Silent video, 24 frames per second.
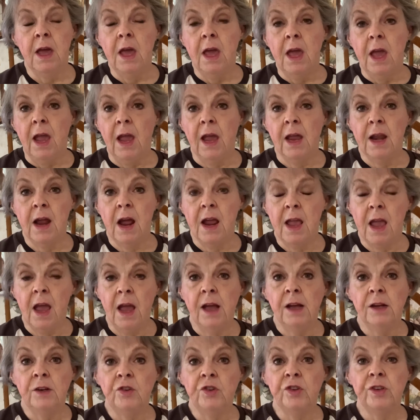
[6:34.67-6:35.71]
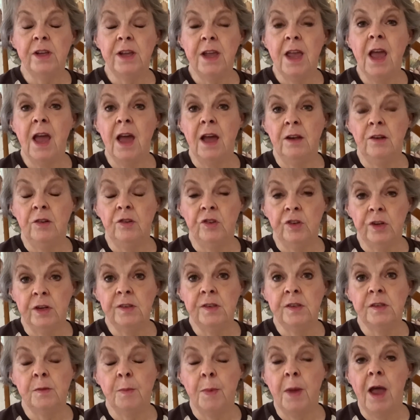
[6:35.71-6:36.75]
and I actually had
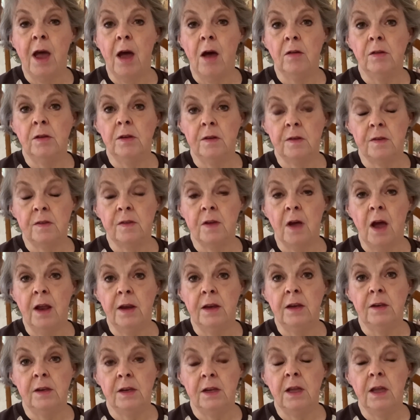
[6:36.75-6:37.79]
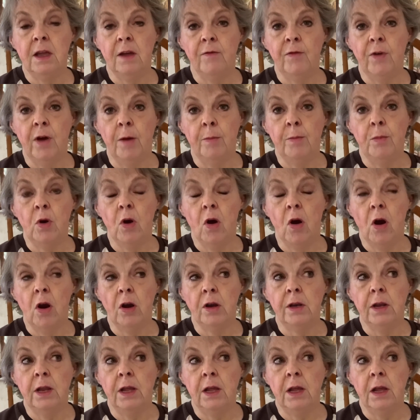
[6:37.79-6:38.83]
just about decided to give up
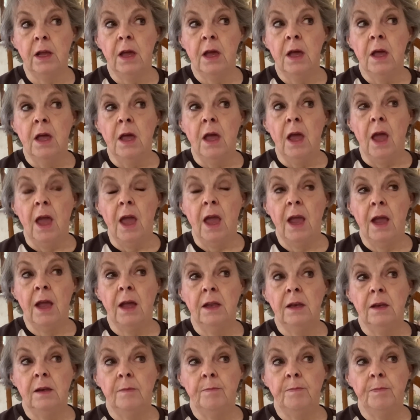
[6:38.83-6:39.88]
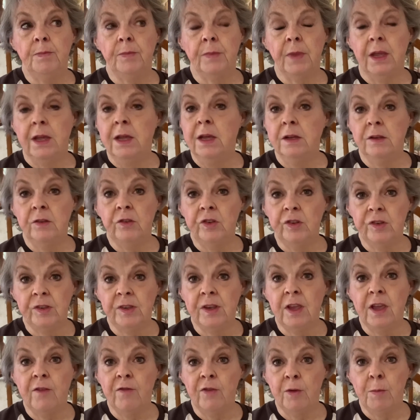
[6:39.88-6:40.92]
gardening, and he has just
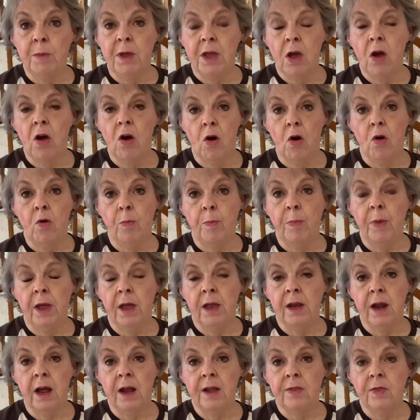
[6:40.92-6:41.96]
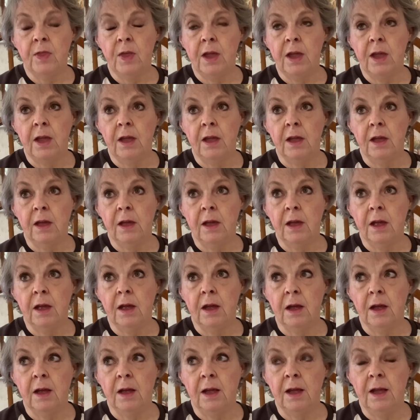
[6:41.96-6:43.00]
given me hope. And I think
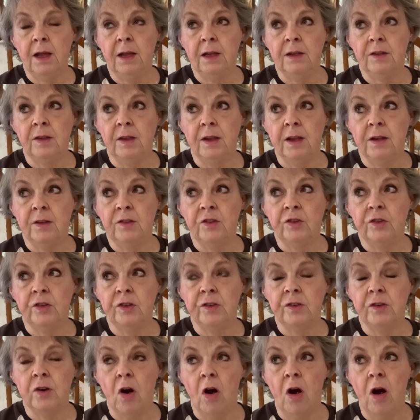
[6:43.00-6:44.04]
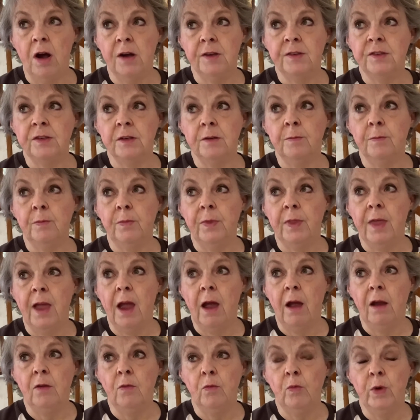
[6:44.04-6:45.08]
it's just awesome
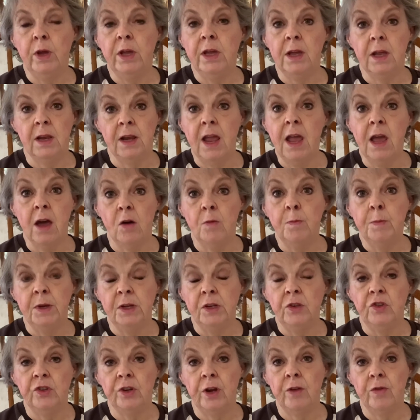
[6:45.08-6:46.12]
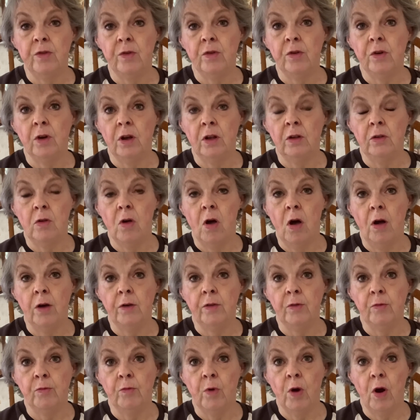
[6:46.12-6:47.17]
that we can help each other along
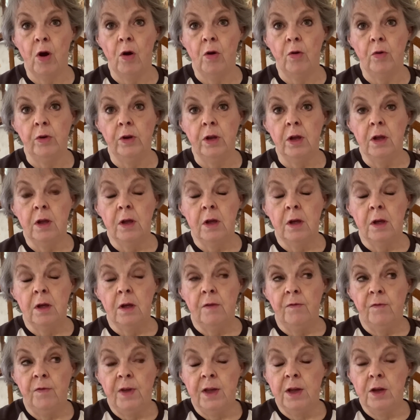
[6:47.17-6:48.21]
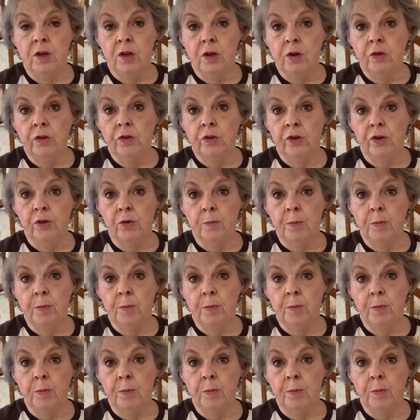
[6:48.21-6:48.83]
the road via YouTube.